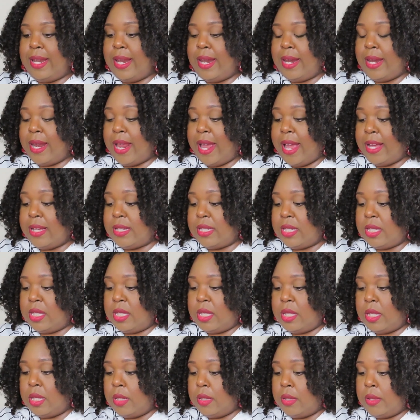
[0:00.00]
next
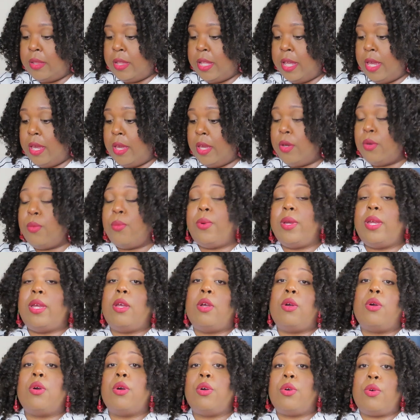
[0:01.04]
thing
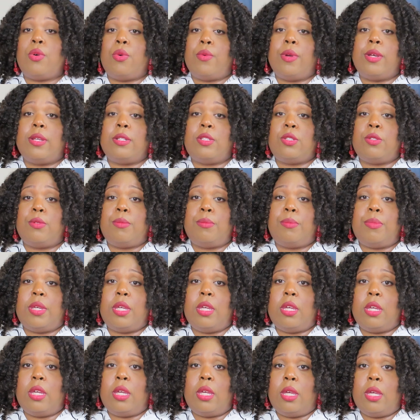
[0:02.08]
we are going to
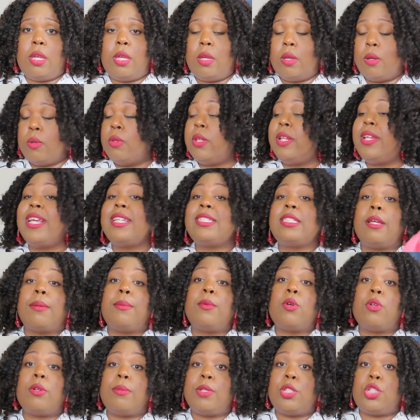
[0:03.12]
be, the next thing
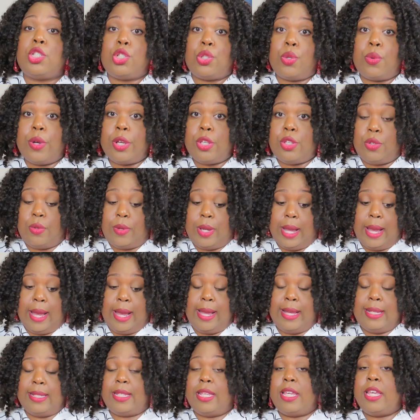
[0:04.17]
I'm going to be showing you
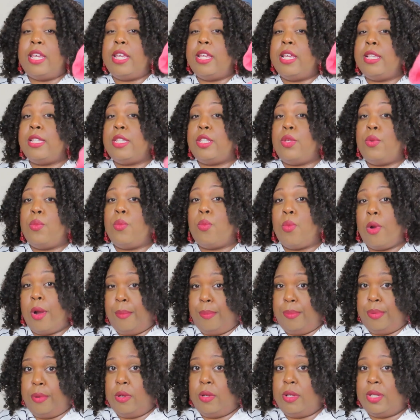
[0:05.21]
guys is the
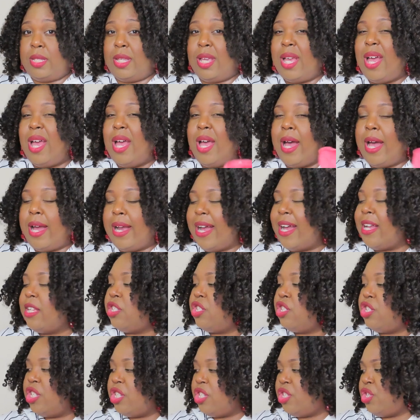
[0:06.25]
rumpers. I
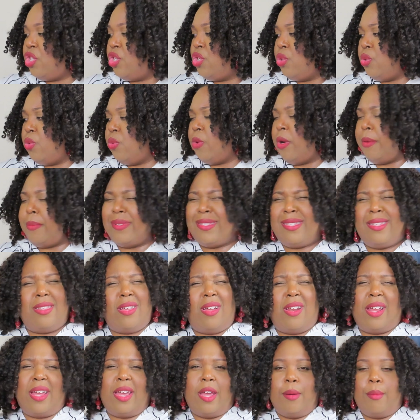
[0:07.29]
got just two rumpers. I
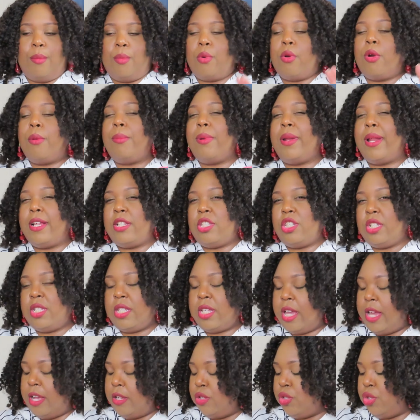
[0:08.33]
thought I had more, but I
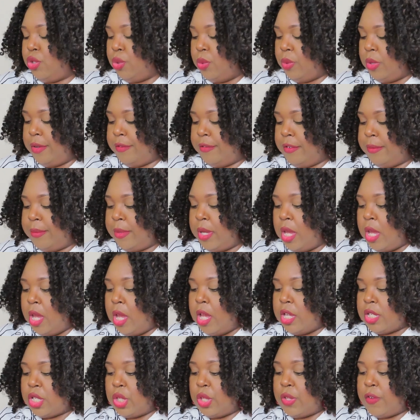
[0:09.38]
just got two of them.
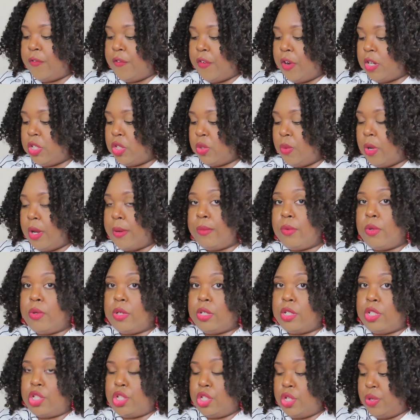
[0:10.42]
So the first one I'm
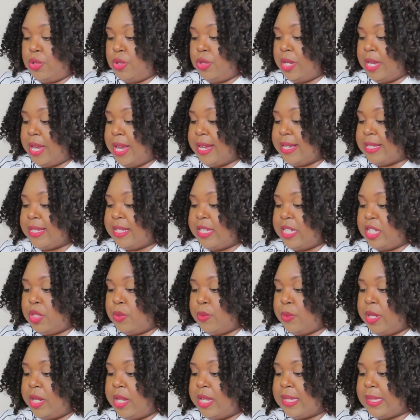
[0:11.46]
going to show you guys, this
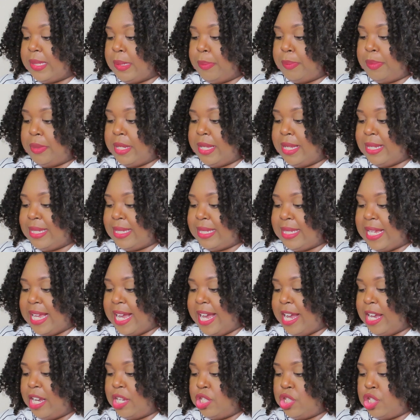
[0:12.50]
one is the plus
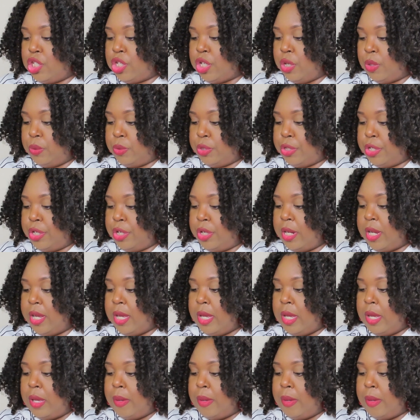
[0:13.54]
tie shoulder